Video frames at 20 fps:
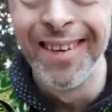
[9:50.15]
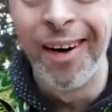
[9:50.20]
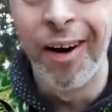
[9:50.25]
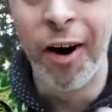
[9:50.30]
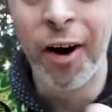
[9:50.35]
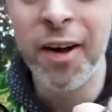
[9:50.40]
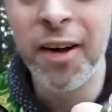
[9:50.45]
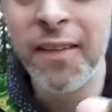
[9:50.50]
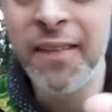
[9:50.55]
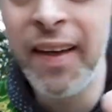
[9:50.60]

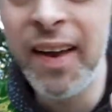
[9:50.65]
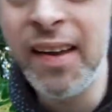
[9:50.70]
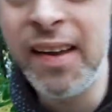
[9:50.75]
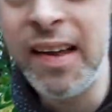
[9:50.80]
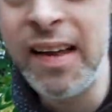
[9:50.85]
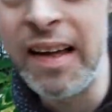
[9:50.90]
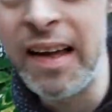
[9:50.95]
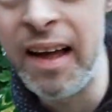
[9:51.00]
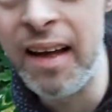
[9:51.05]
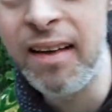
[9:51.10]
All you need
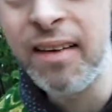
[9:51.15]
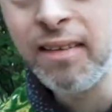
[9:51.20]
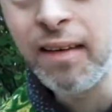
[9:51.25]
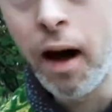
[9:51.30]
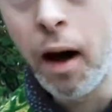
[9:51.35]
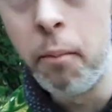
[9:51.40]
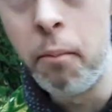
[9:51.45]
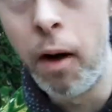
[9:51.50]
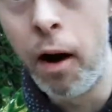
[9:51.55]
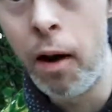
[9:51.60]
is
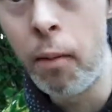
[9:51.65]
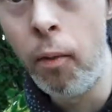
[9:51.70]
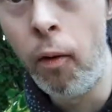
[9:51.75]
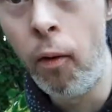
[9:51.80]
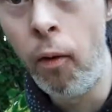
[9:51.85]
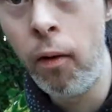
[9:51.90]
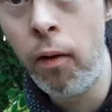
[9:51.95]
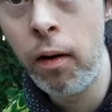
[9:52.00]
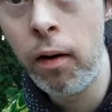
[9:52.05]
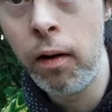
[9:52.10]
a
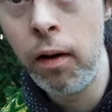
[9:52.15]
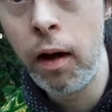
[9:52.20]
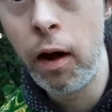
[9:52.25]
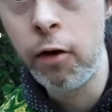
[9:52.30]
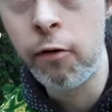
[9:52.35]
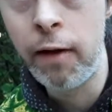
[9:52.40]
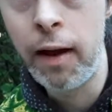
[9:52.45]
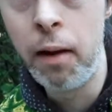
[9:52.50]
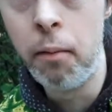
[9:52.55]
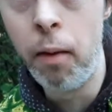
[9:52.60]
marble, a
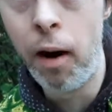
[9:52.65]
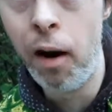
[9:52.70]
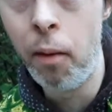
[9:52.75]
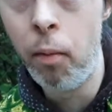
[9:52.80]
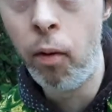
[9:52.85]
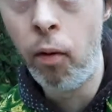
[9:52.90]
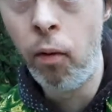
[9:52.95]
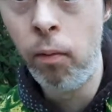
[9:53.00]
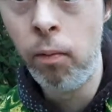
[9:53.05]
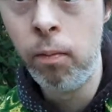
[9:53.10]
green
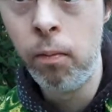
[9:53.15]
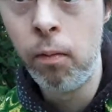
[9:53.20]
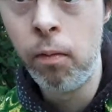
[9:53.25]
marble,